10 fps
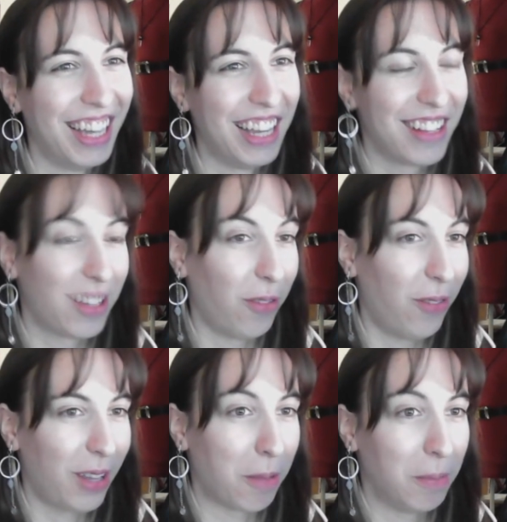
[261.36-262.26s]
So
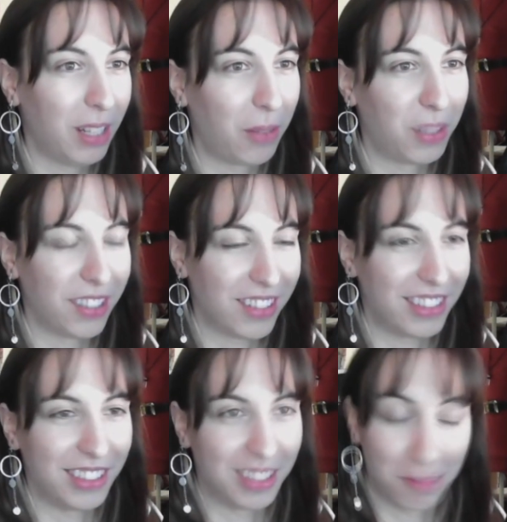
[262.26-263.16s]
far the middle ones
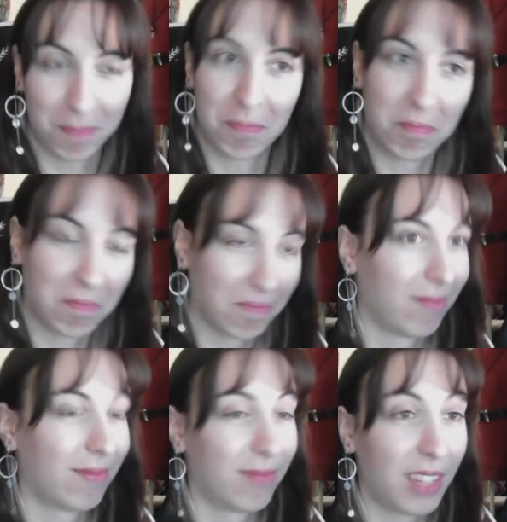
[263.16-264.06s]
are
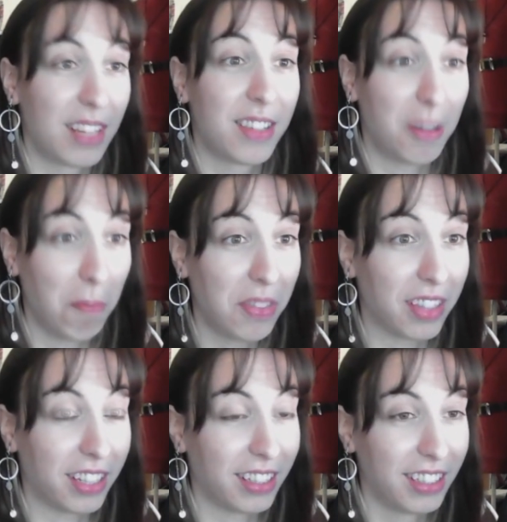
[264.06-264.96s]

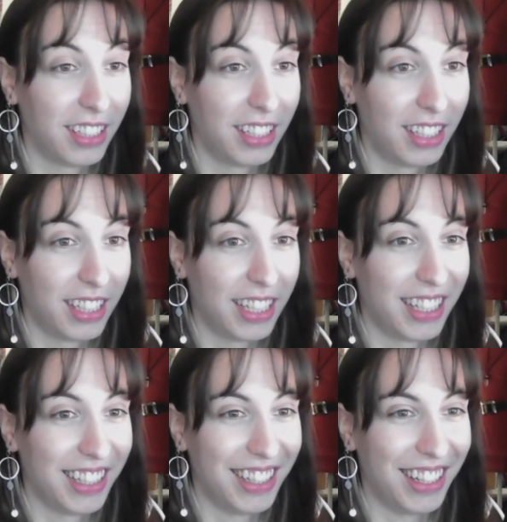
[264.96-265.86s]
something.
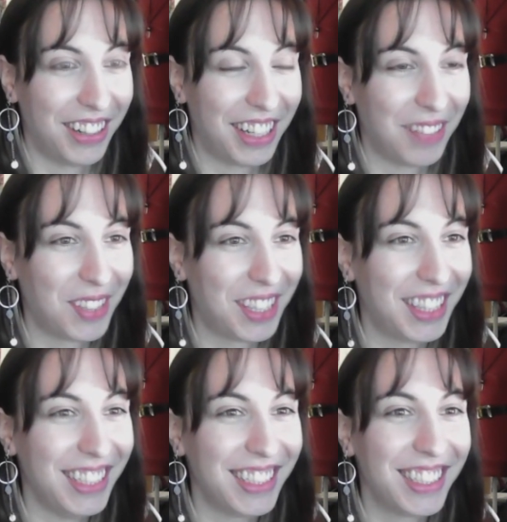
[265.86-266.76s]
Okay, but
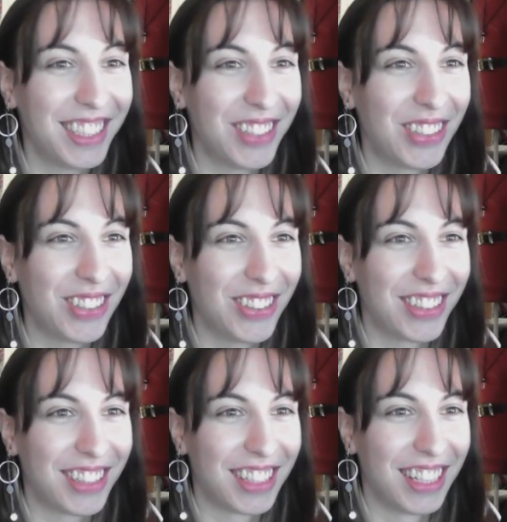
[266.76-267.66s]
this is so
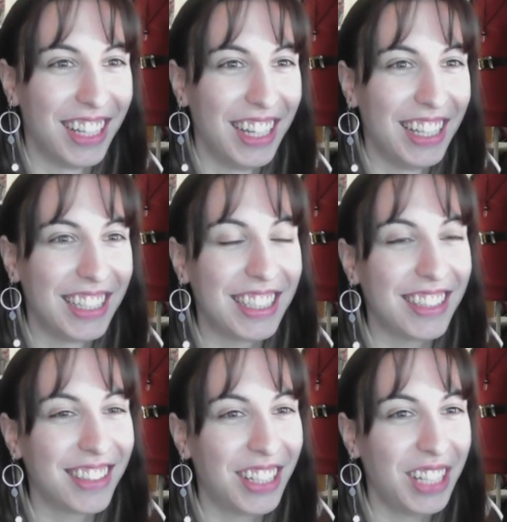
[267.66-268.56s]
cool. She's
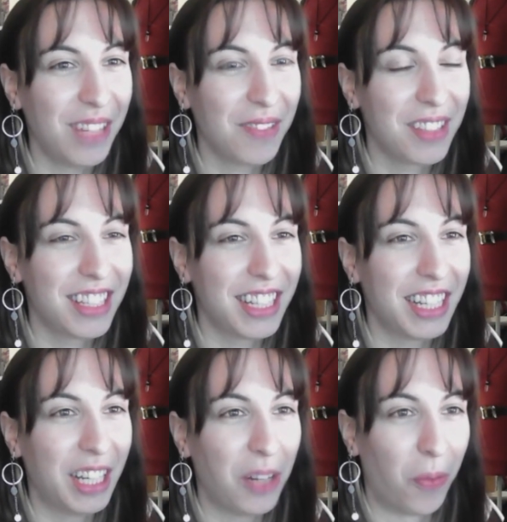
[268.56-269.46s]
not even sitting
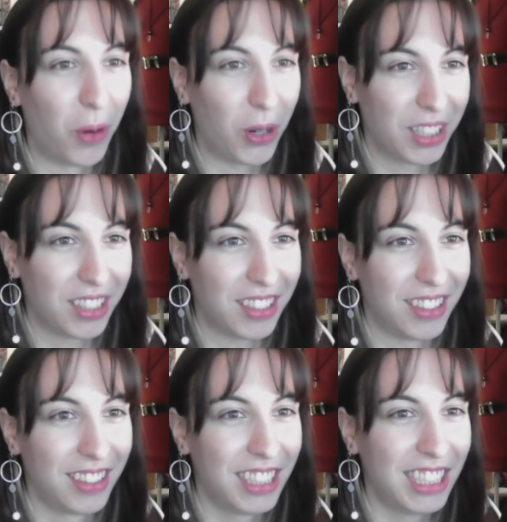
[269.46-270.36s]
in water.
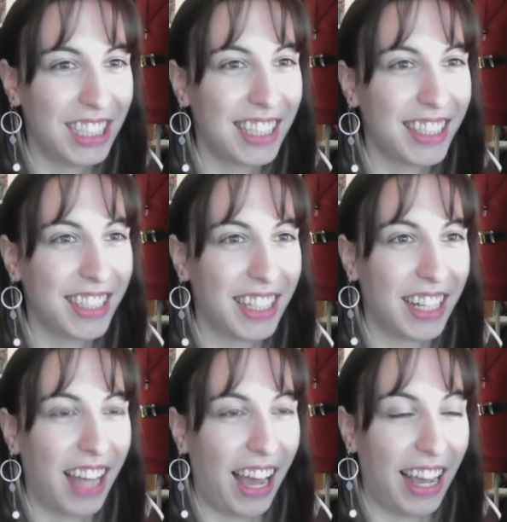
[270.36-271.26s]
She's sitting in
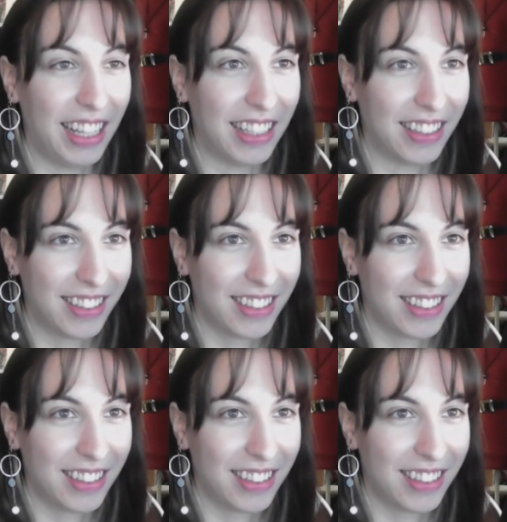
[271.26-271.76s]
ice.